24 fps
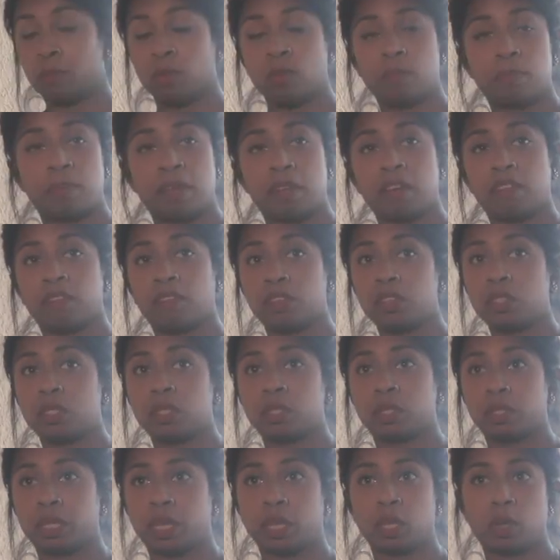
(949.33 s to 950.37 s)
more
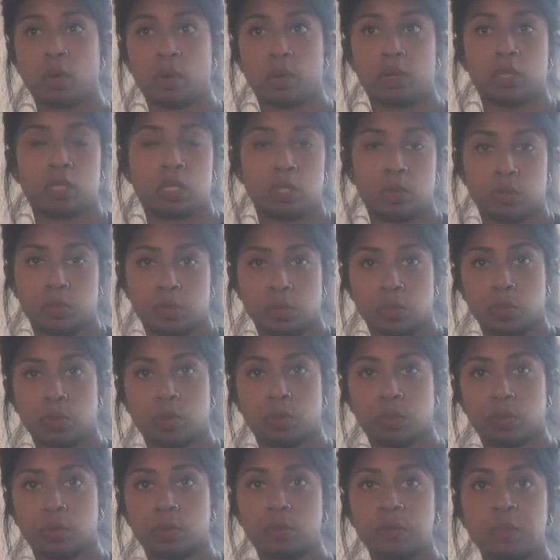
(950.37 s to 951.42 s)
beneficial than going to a
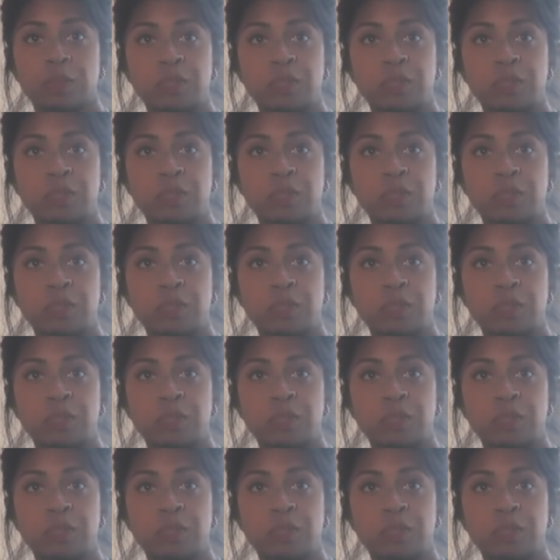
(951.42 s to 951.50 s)
school.